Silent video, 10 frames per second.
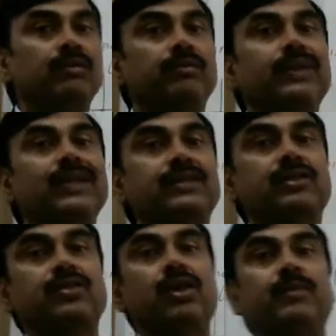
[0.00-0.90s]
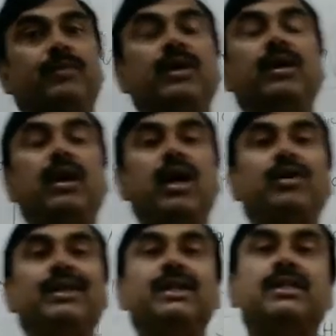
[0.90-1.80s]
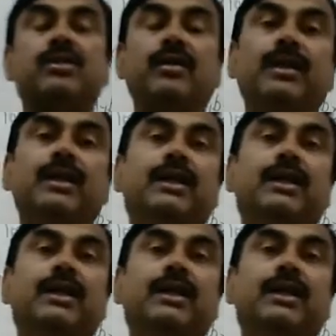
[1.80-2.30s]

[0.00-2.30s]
be stopped. How it is stopped?